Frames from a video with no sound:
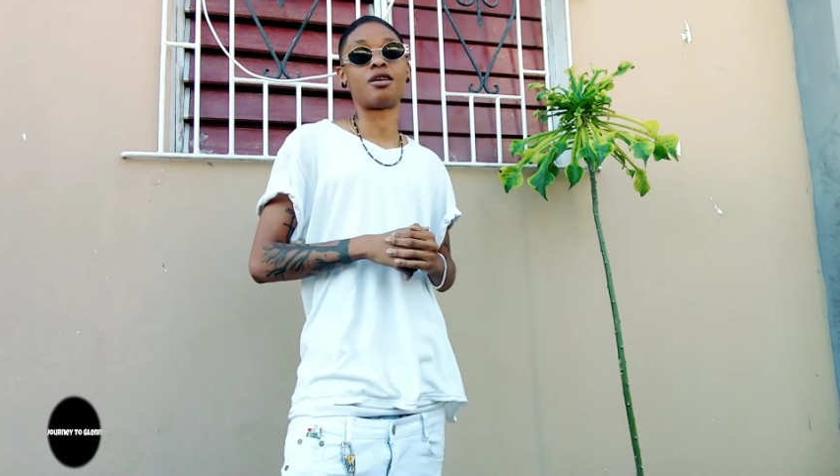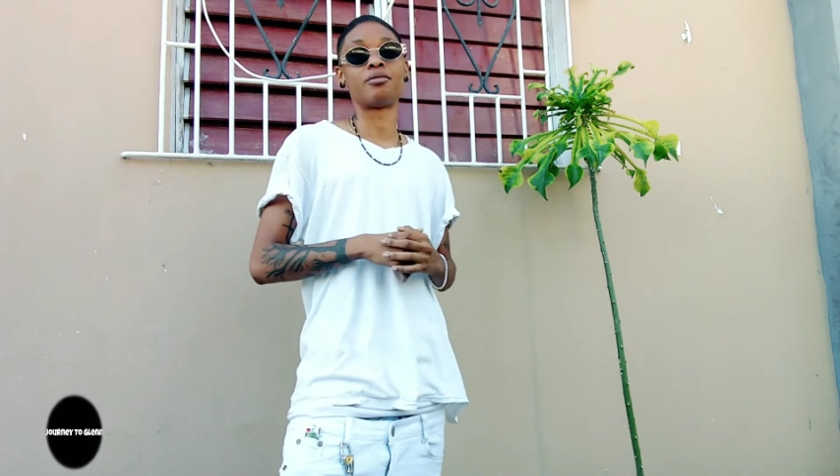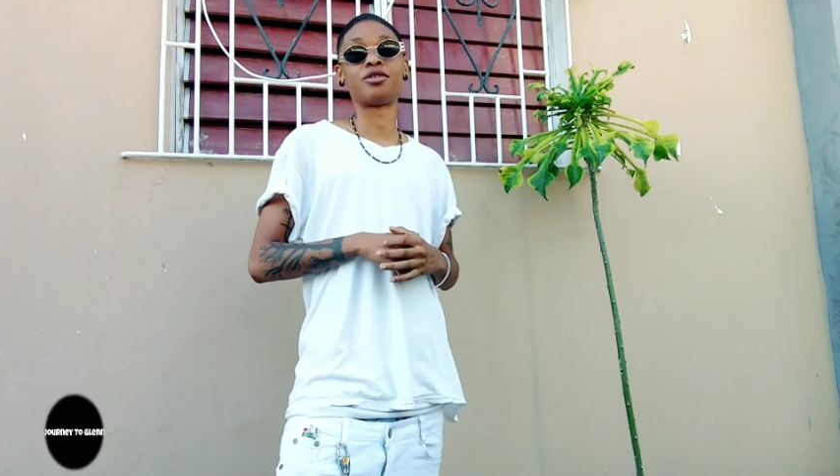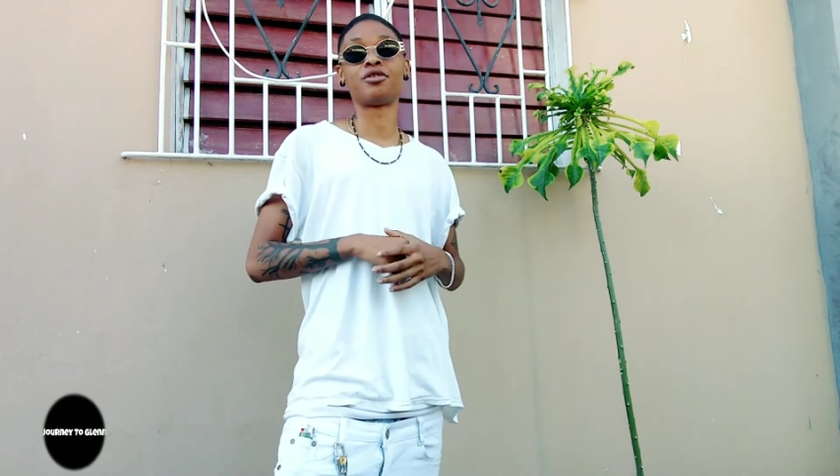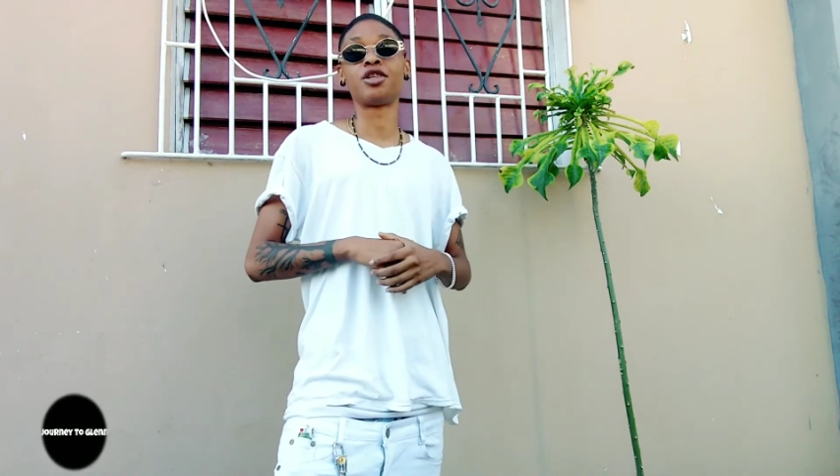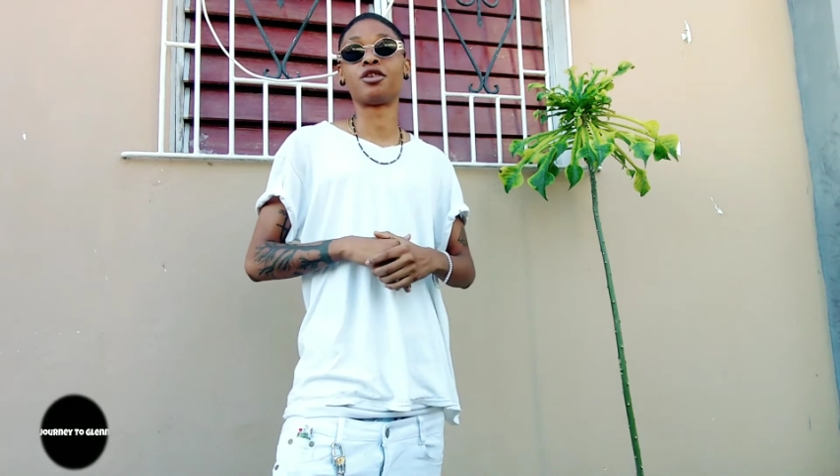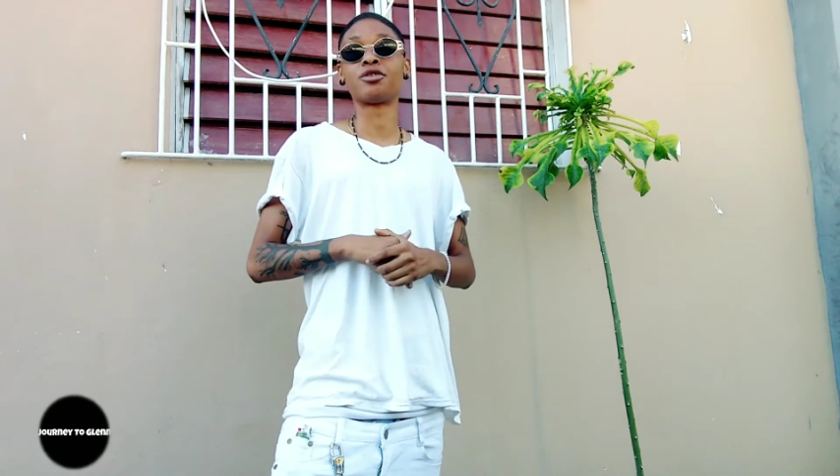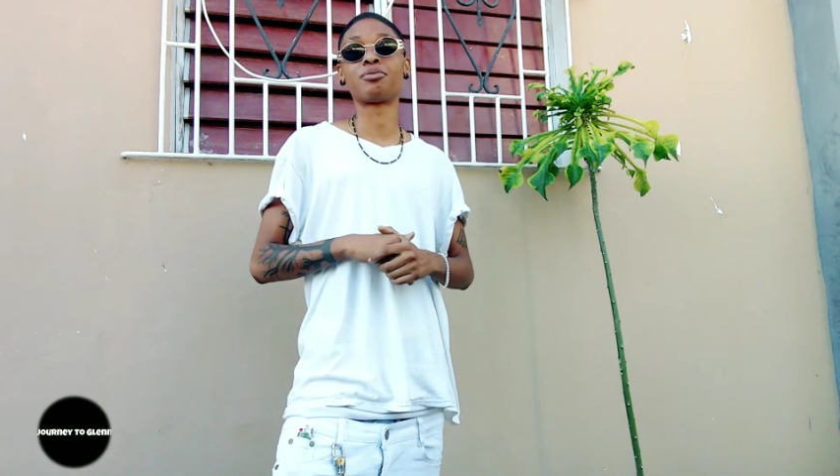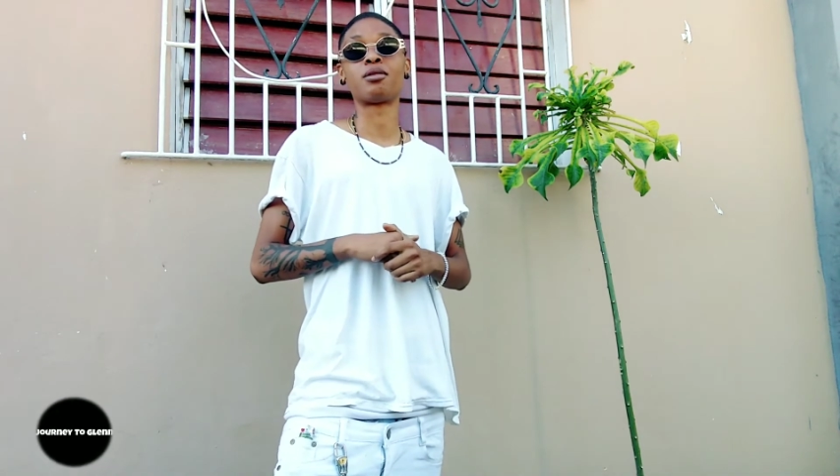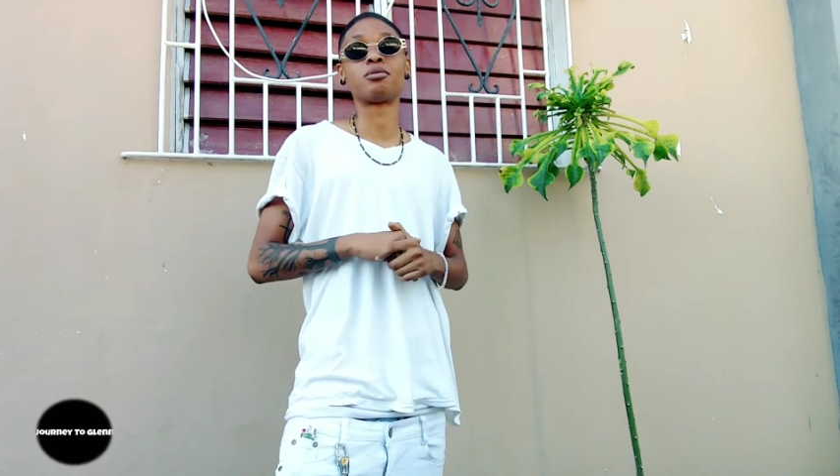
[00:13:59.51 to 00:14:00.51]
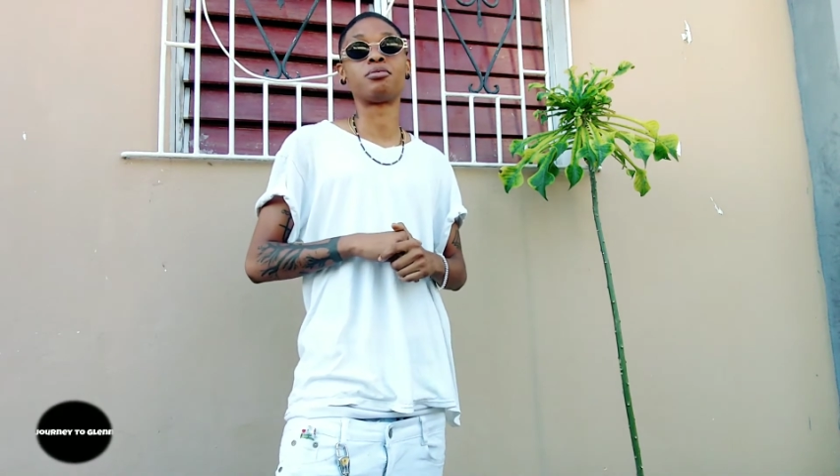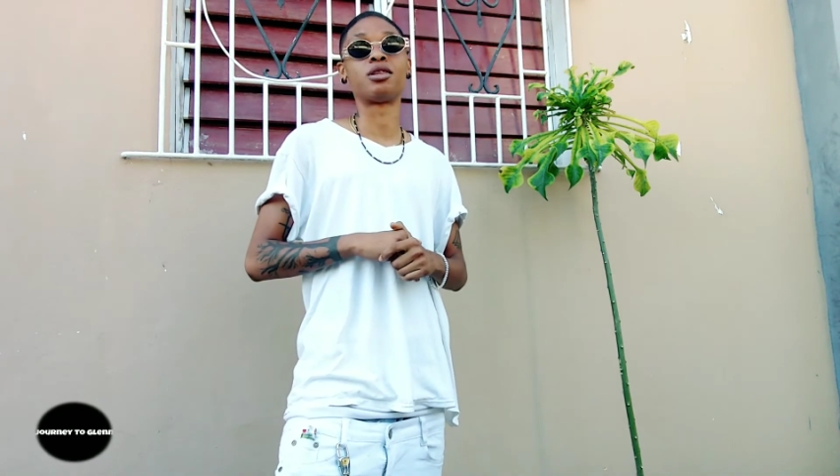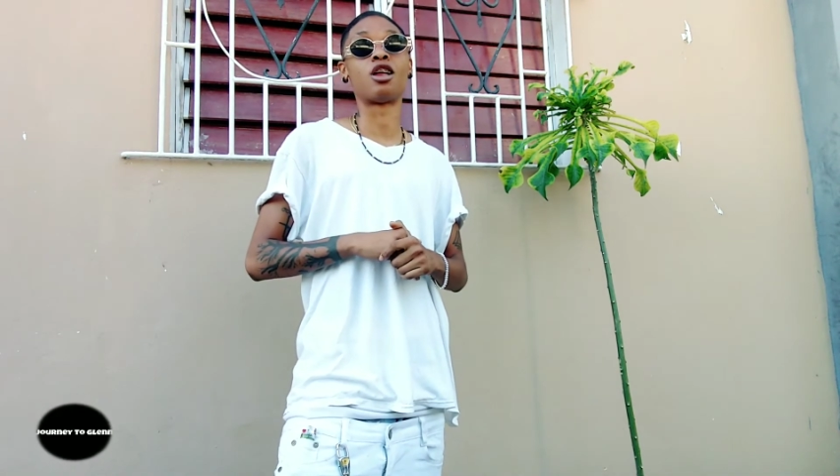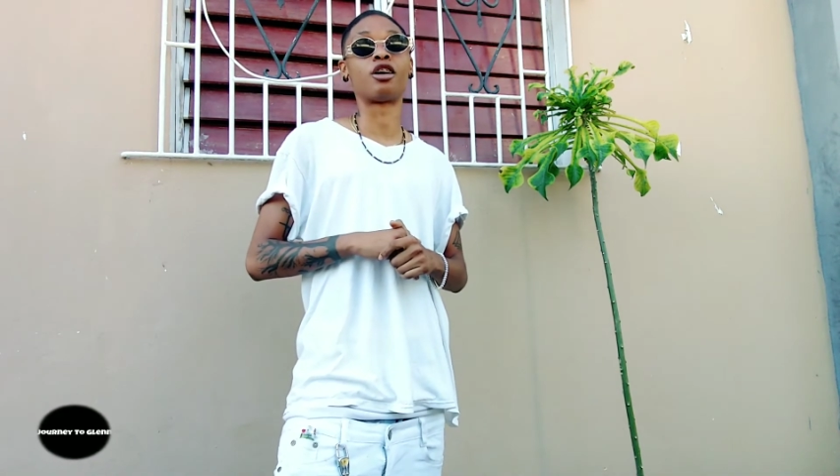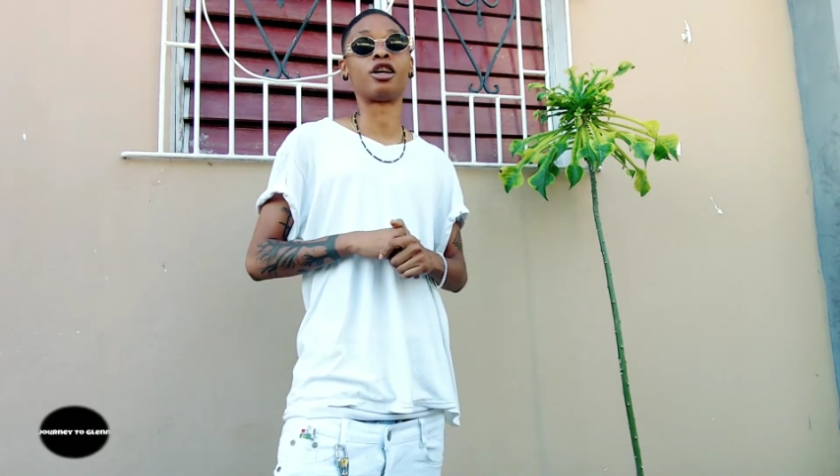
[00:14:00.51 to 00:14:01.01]
This video is
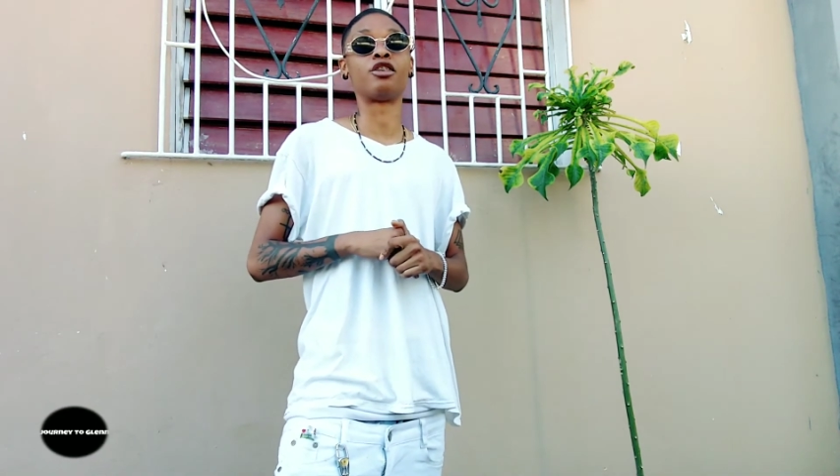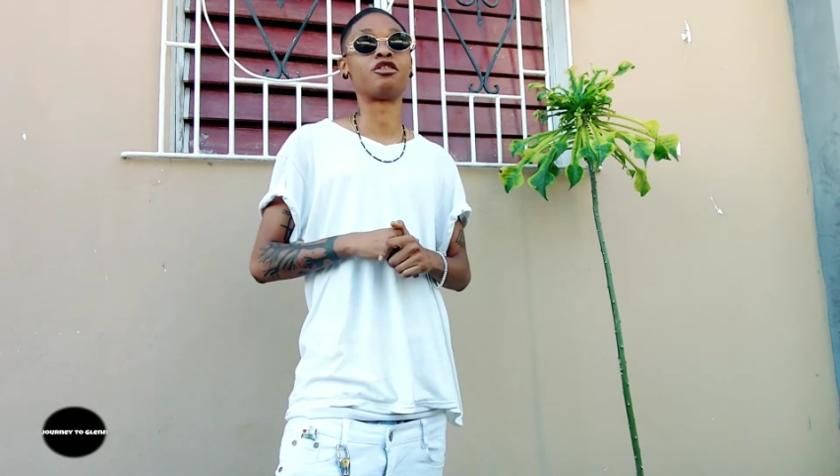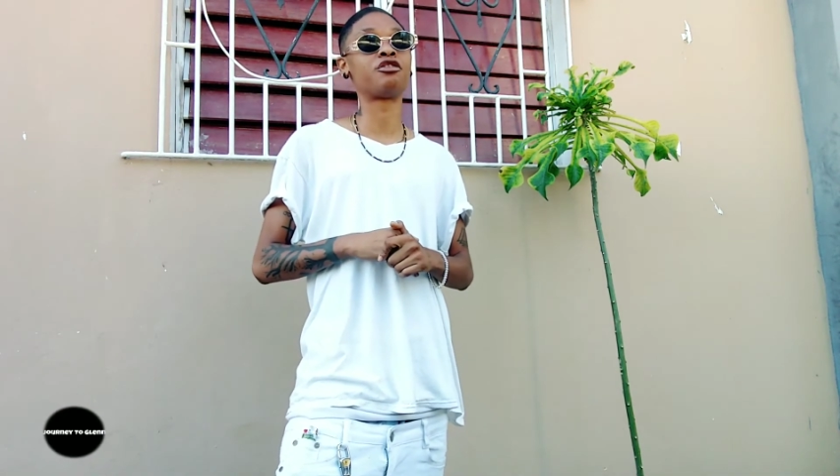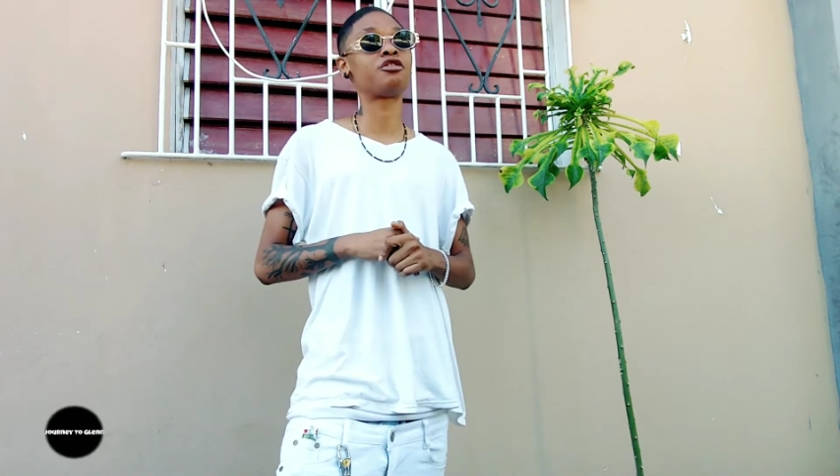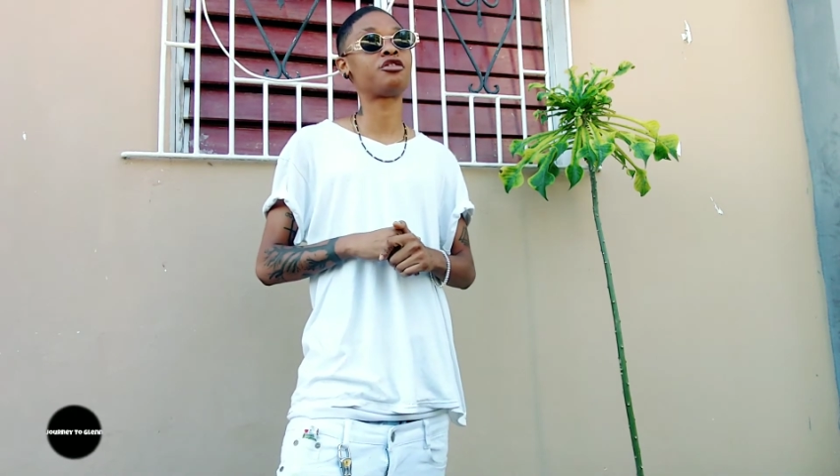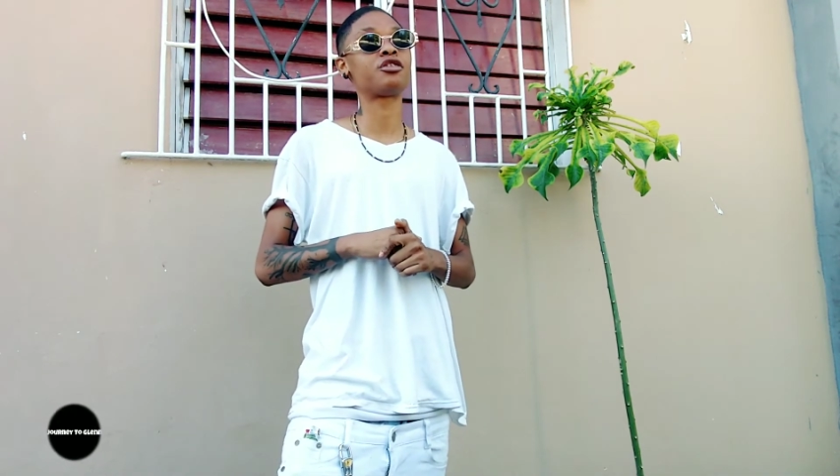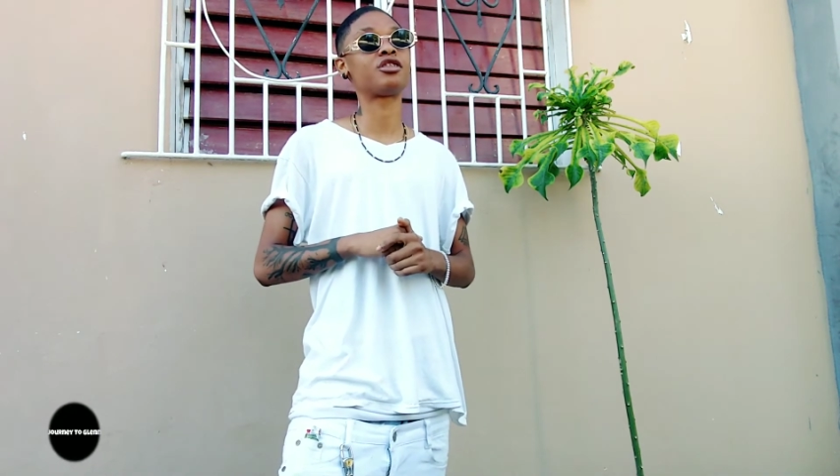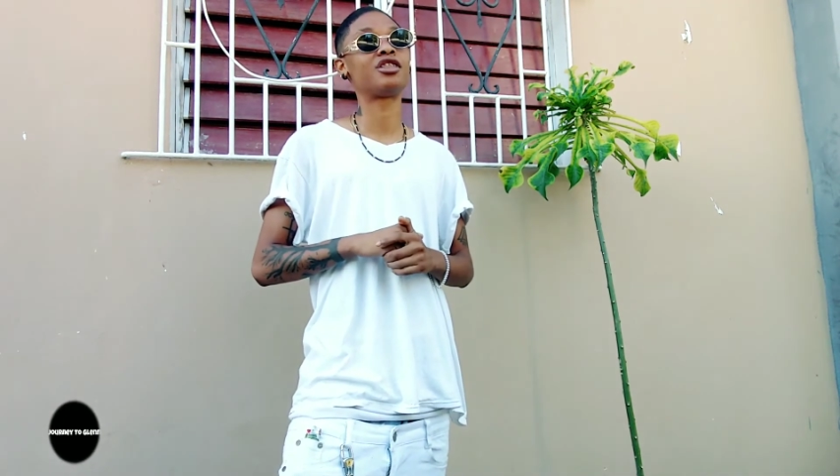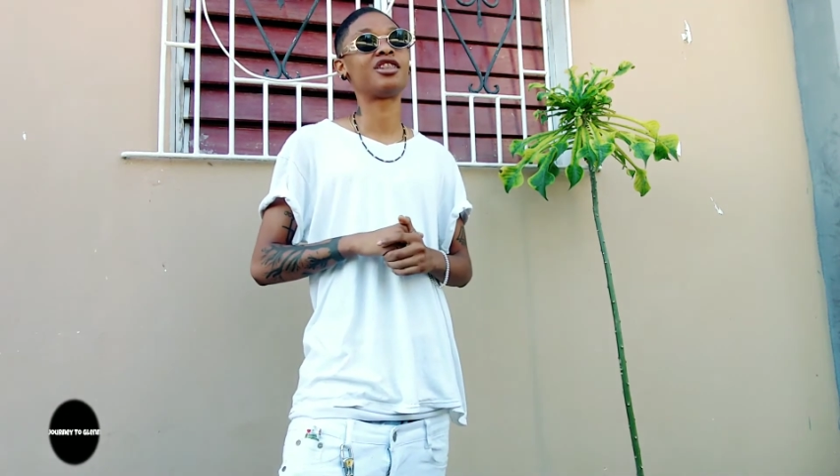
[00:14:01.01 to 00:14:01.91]
probably long enough.